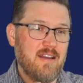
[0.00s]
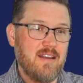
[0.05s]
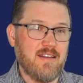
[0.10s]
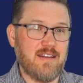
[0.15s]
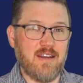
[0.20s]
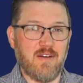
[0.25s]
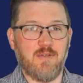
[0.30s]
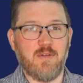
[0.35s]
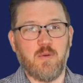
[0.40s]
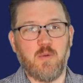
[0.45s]

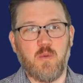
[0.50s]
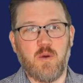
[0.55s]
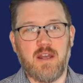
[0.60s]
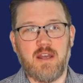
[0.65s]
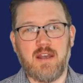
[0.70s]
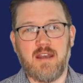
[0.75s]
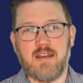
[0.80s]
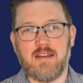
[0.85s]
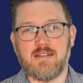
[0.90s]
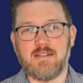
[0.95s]
different
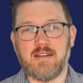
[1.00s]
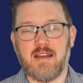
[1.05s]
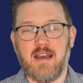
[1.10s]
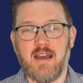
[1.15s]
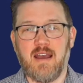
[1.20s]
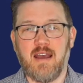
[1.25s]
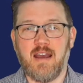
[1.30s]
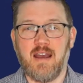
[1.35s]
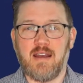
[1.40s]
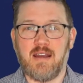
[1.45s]
ways
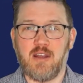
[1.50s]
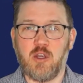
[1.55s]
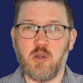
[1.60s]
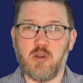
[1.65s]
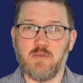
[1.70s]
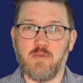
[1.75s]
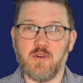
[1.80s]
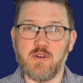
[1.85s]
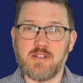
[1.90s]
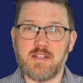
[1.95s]

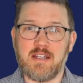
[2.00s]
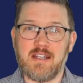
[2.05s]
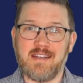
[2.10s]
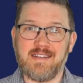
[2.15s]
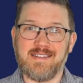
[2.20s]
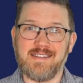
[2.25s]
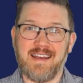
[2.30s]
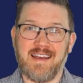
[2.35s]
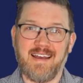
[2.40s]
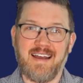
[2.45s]

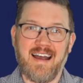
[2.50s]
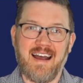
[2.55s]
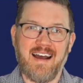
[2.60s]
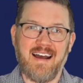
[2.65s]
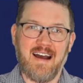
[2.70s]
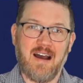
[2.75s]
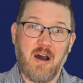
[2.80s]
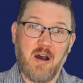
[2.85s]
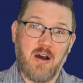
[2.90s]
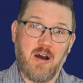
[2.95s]
universities
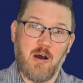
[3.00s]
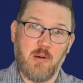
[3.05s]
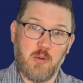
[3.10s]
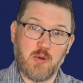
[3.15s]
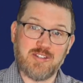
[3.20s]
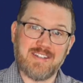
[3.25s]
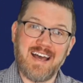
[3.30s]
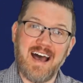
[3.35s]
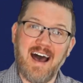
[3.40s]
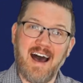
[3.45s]

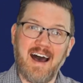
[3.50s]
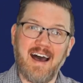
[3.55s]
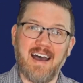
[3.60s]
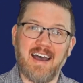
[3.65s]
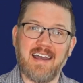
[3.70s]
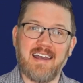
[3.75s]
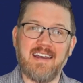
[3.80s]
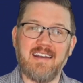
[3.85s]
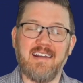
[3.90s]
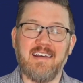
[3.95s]
almost
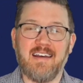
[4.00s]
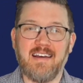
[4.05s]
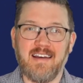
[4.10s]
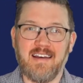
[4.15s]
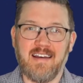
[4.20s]
hide